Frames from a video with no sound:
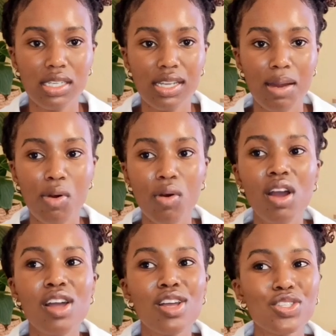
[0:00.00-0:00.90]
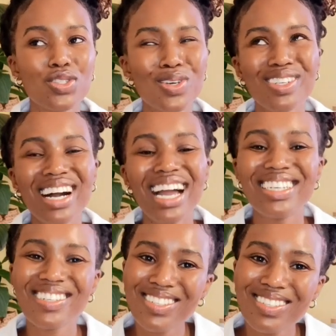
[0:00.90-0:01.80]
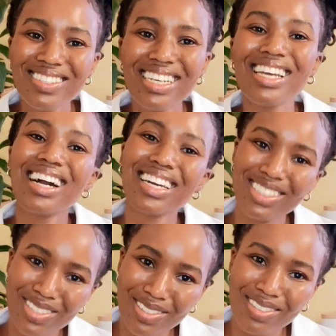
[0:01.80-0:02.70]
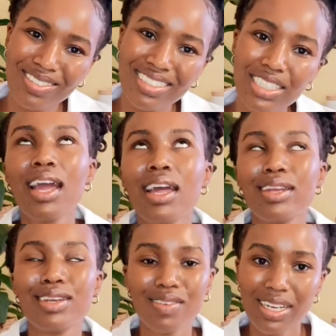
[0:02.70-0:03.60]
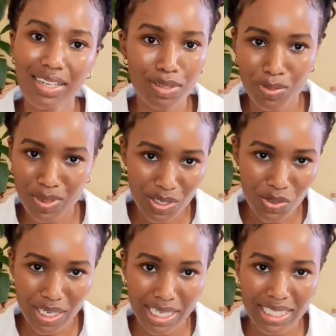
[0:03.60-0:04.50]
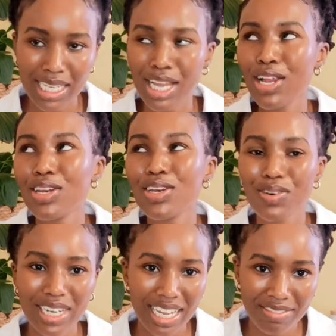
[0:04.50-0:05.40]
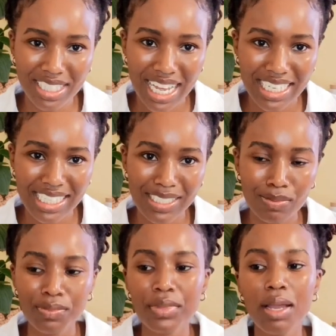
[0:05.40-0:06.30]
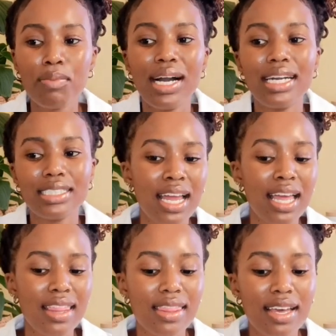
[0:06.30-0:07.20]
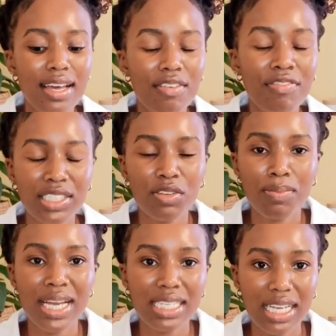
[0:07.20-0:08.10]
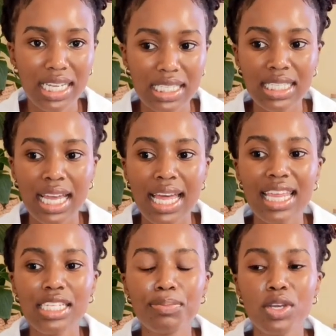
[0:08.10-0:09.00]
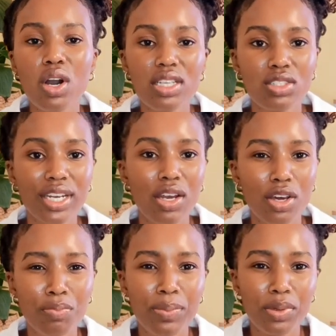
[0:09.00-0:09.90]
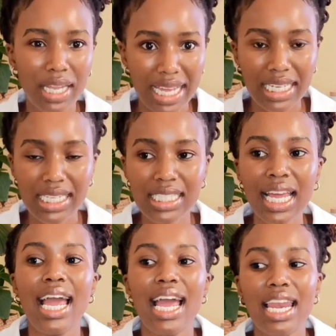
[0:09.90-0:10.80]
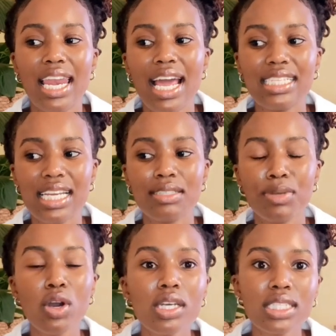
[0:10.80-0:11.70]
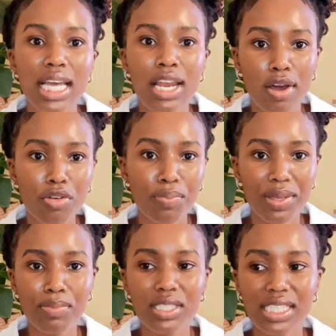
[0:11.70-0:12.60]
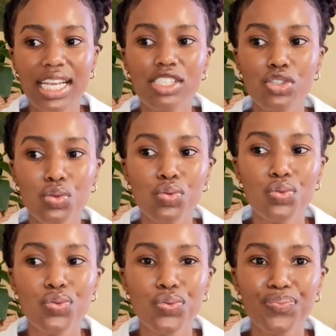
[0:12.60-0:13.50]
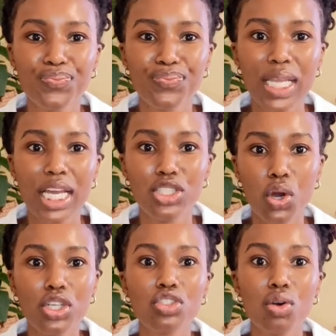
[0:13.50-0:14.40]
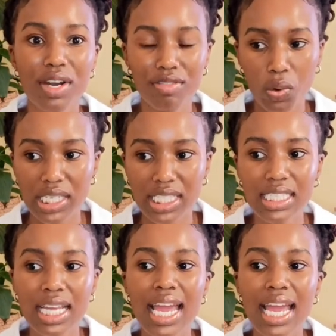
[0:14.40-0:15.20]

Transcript: Yeah, so I know, I know, no one loves obstetrics no one loves gynae. But the fact of the matter is that because not a lot of people like it, and, and, and because a lot of people tend to dodge or avoid it,